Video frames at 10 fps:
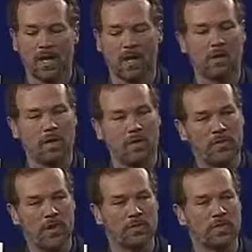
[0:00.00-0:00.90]
Now, we know
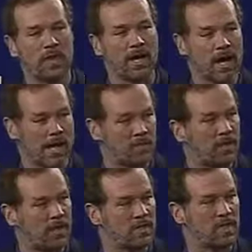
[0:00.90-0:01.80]
the other side
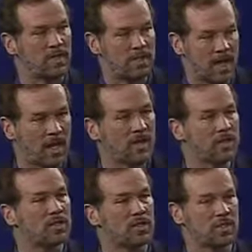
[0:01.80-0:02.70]
advocates
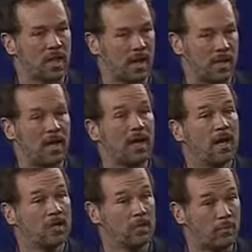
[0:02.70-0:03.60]
intelligent design
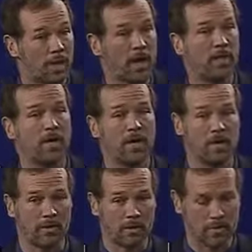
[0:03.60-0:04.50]
as a primary
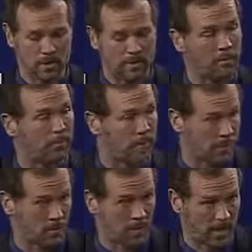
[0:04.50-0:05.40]
characteristic of the
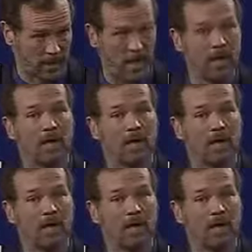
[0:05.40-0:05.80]
fossil record.